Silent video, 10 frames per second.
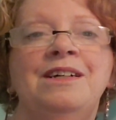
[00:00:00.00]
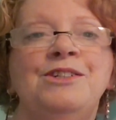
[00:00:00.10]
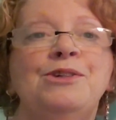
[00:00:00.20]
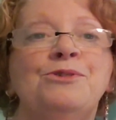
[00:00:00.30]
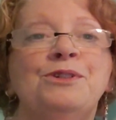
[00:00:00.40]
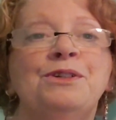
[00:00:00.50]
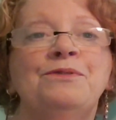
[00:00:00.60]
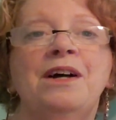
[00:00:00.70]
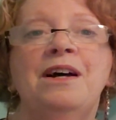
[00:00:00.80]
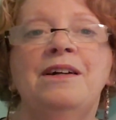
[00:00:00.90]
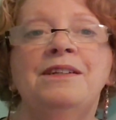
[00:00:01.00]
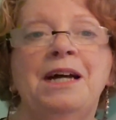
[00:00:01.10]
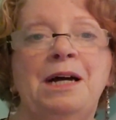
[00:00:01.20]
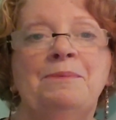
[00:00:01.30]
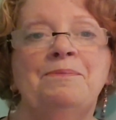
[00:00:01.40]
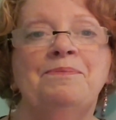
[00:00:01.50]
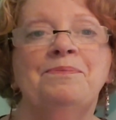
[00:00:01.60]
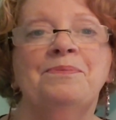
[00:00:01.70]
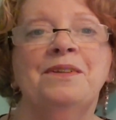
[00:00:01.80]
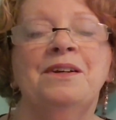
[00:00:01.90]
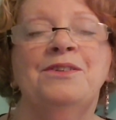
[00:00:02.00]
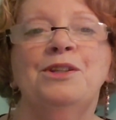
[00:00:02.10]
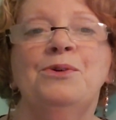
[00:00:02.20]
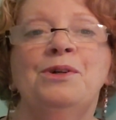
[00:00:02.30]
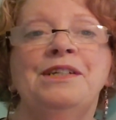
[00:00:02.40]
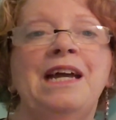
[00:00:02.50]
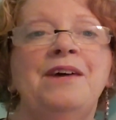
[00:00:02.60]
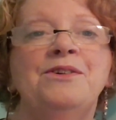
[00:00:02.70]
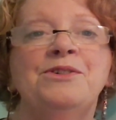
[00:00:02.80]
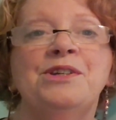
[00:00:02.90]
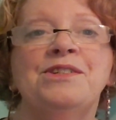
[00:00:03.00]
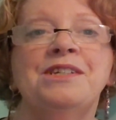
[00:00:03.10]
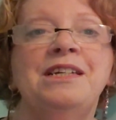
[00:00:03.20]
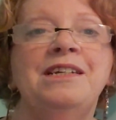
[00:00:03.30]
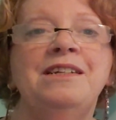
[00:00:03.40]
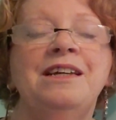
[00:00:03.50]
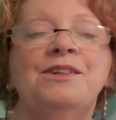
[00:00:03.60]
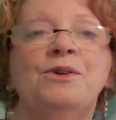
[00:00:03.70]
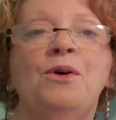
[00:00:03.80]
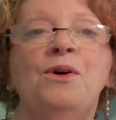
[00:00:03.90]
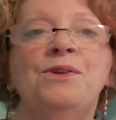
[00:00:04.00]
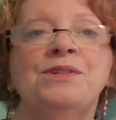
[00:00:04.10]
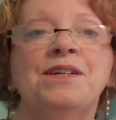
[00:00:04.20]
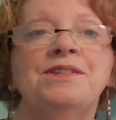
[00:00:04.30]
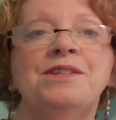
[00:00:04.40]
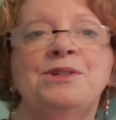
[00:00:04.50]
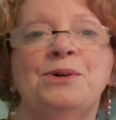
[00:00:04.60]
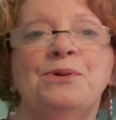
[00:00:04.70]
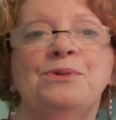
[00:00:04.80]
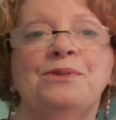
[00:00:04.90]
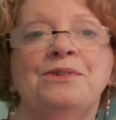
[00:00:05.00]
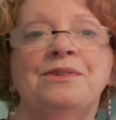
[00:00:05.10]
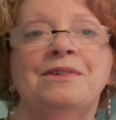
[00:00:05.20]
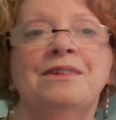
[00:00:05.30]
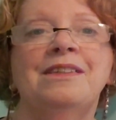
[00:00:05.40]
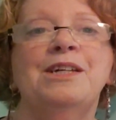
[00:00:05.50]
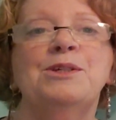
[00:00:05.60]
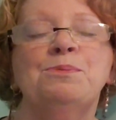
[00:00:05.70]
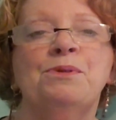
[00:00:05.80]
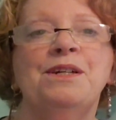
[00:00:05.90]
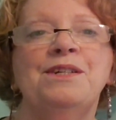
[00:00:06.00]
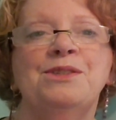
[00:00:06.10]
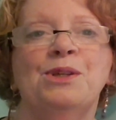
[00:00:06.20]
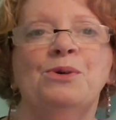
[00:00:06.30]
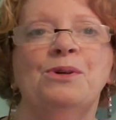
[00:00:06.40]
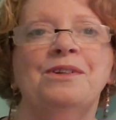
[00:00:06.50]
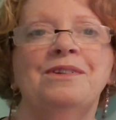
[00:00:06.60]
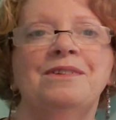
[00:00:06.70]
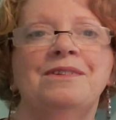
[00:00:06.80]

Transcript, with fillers: Children of God, come. The Lord gathers us in and calls us his own. Let us praise the Lord.